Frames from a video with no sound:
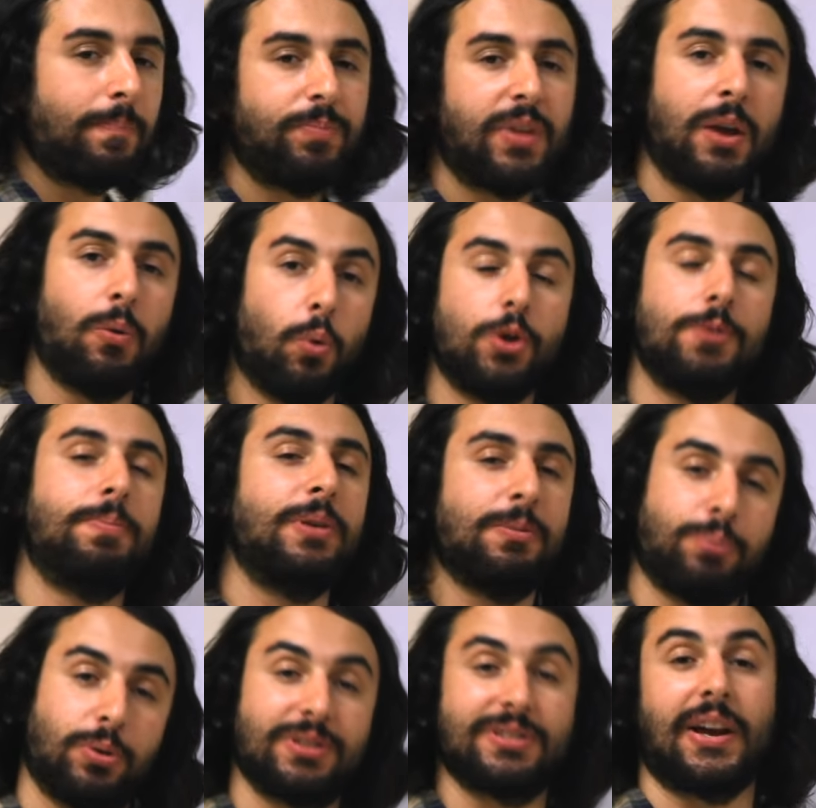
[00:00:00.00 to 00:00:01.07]
it would be
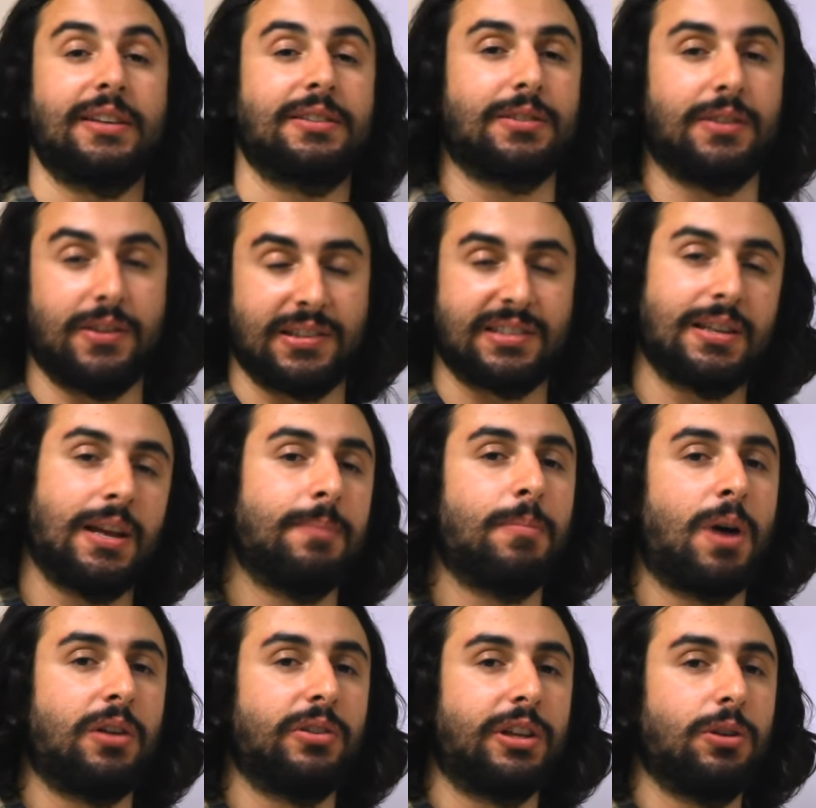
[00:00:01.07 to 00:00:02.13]
precisely the same
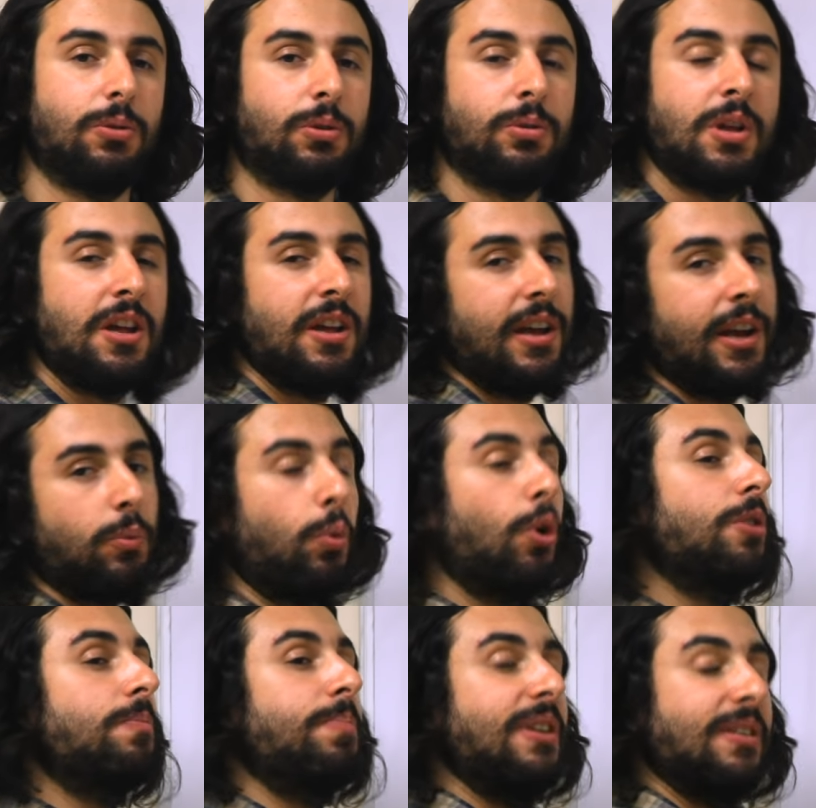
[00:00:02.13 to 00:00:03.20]
molecule. It
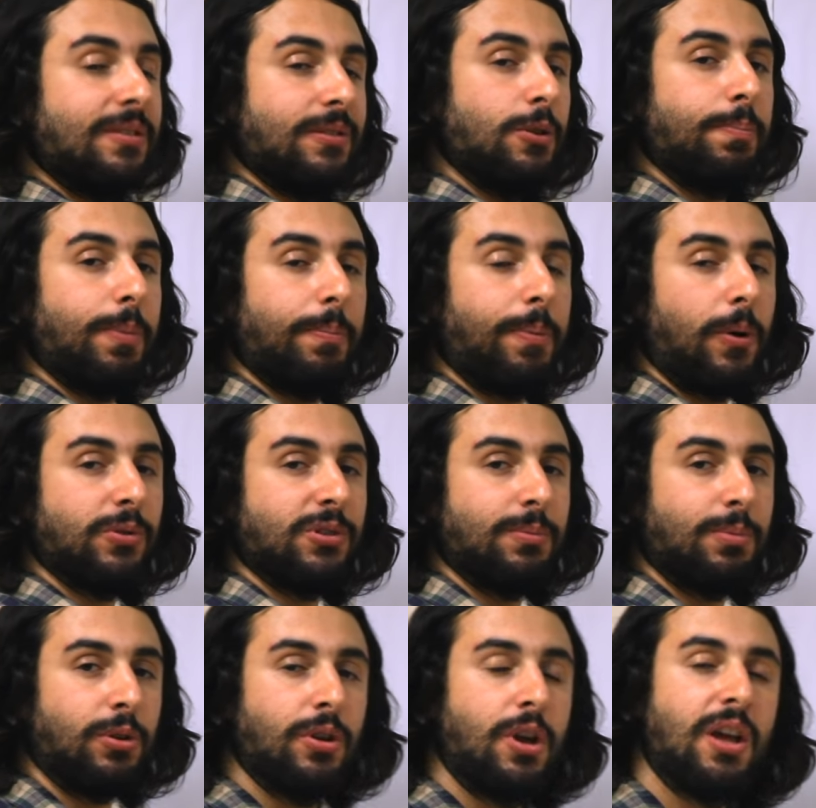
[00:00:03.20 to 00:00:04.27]
would be
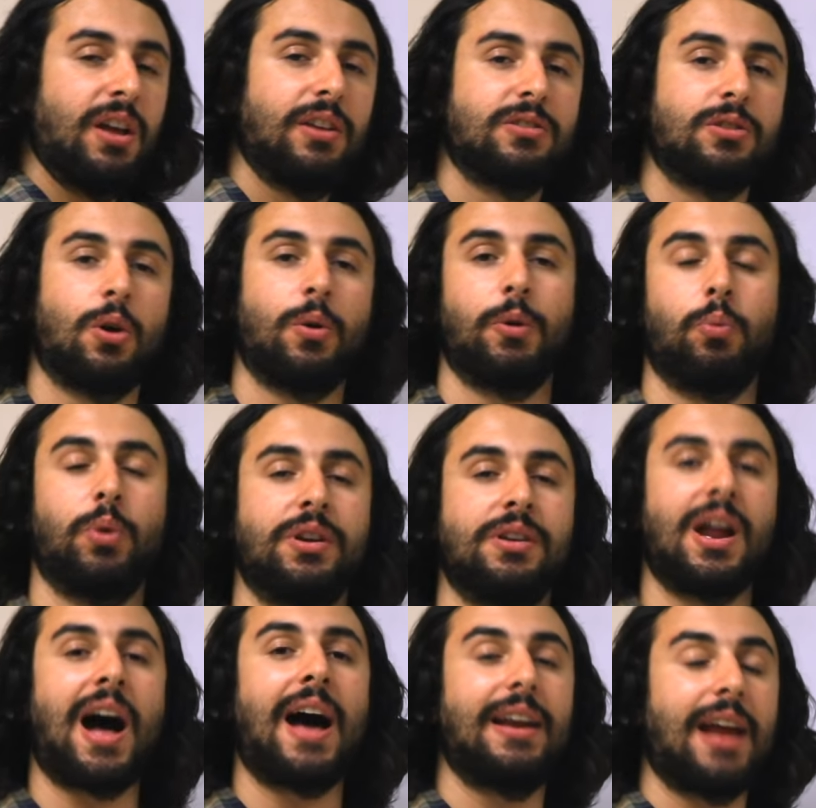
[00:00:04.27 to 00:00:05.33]
superposable, so it would
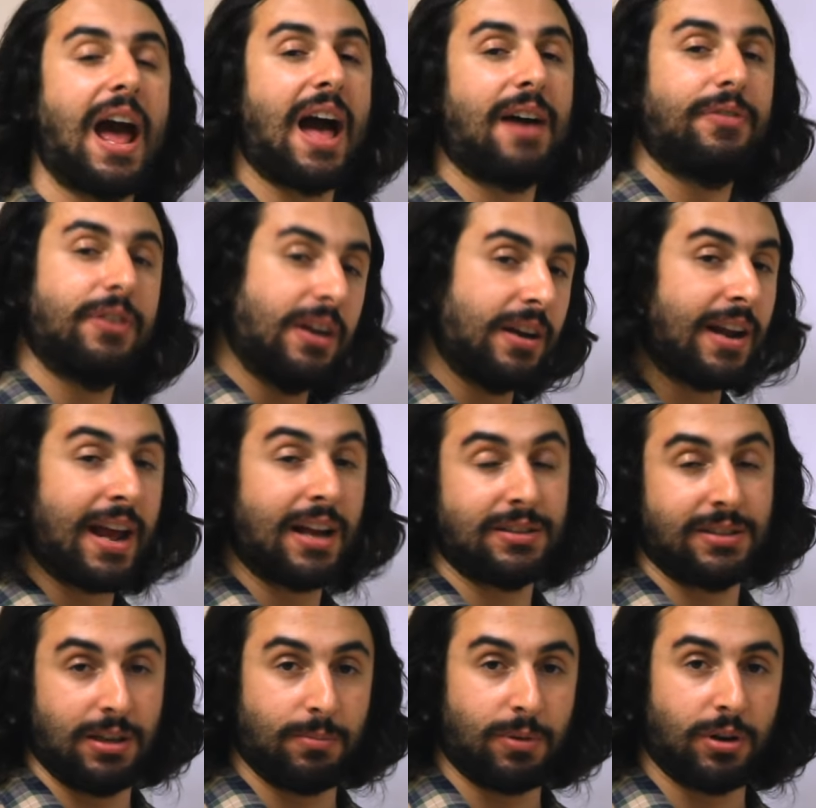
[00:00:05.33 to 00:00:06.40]
not have an
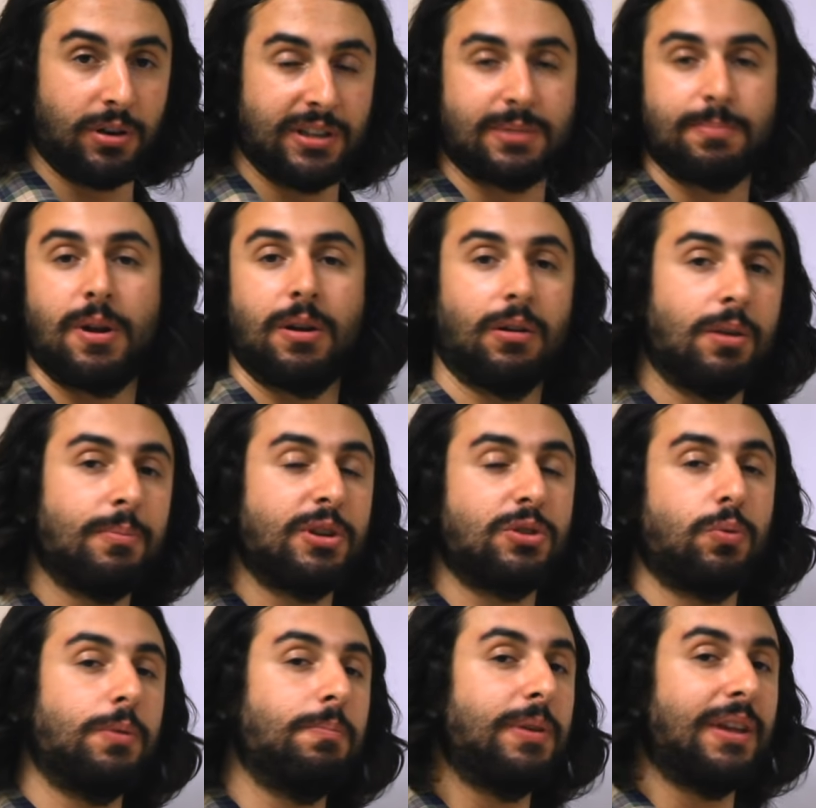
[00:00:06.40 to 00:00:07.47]
enantiomer. Its mirror image
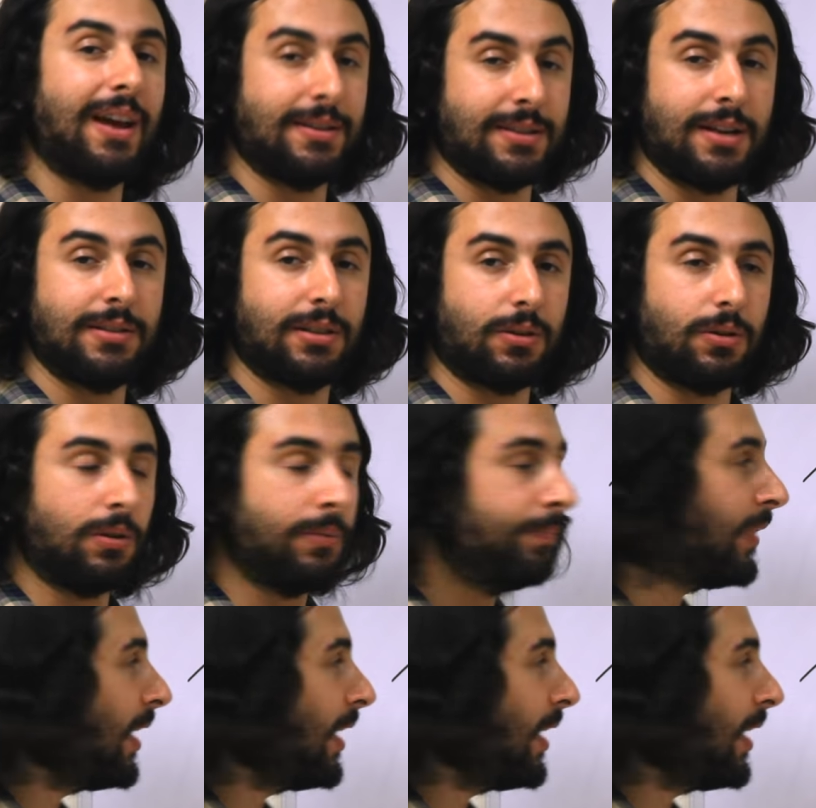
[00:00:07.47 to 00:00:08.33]
would be identical,